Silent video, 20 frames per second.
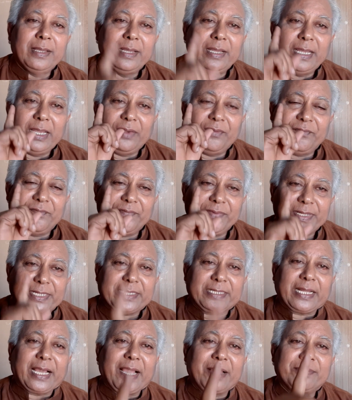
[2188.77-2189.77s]
Every
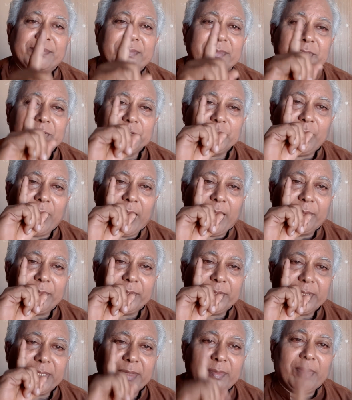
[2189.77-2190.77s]
time you have
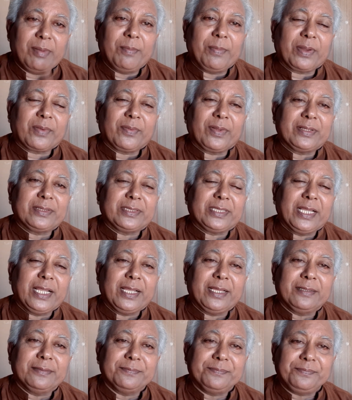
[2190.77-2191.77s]
to remember one thing.